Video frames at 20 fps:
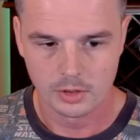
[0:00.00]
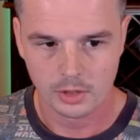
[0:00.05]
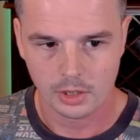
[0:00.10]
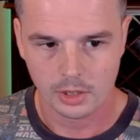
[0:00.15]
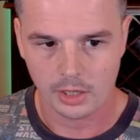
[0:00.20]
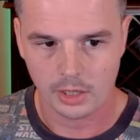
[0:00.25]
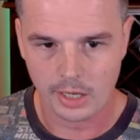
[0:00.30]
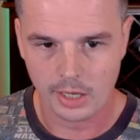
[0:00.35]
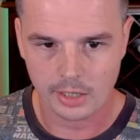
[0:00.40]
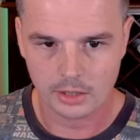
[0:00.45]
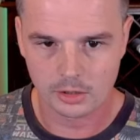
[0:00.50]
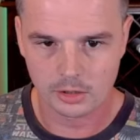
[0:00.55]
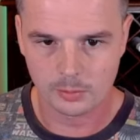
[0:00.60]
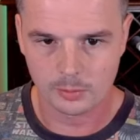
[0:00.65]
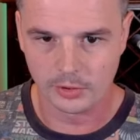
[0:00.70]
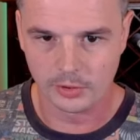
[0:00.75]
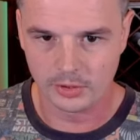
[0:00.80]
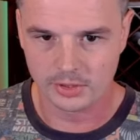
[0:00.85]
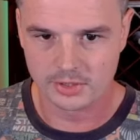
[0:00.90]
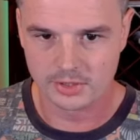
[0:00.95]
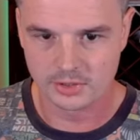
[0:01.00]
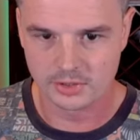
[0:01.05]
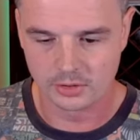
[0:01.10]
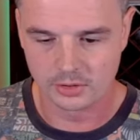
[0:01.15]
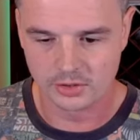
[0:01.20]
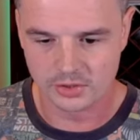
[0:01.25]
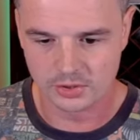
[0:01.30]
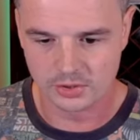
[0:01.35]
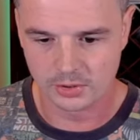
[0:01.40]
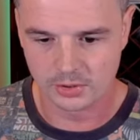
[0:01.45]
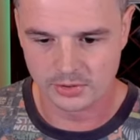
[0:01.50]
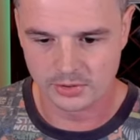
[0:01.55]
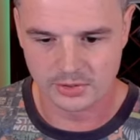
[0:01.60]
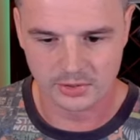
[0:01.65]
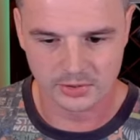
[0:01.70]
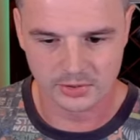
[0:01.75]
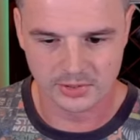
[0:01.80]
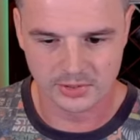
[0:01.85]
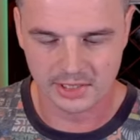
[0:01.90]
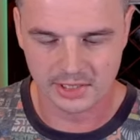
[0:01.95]
And our opponent is on Tron, so
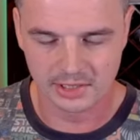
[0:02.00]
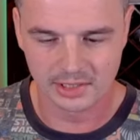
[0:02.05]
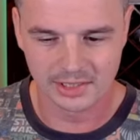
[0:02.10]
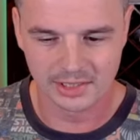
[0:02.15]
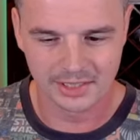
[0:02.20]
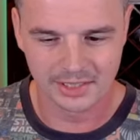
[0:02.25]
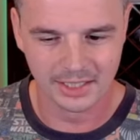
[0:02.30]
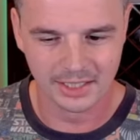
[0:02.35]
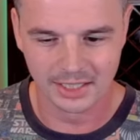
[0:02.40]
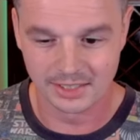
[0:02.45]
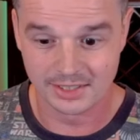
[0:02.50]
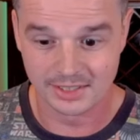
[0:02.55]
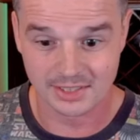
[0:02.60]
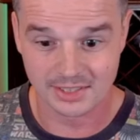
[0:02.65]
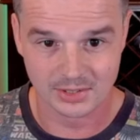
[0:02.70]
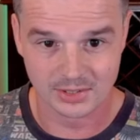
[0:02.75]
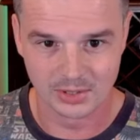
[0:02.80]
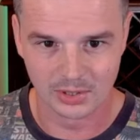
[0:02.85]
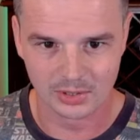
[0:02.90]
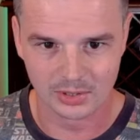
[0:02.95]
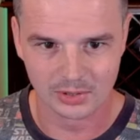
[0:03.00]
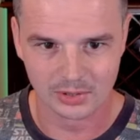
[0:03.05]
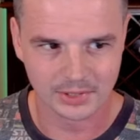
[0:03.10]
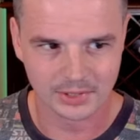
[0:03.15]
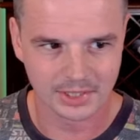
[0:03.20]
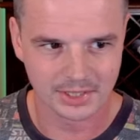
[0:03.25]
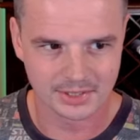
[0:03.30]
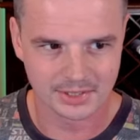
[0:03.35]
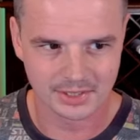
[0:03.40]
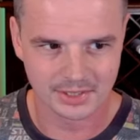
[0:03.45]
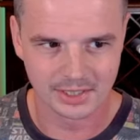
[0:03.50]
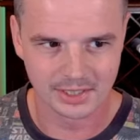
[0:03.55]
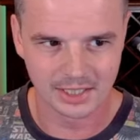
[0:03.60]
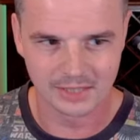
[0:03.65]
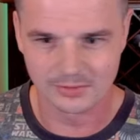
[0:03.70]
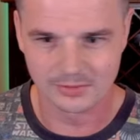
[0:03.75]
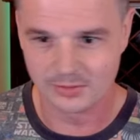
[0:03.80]
suddenly it does not look decent enough.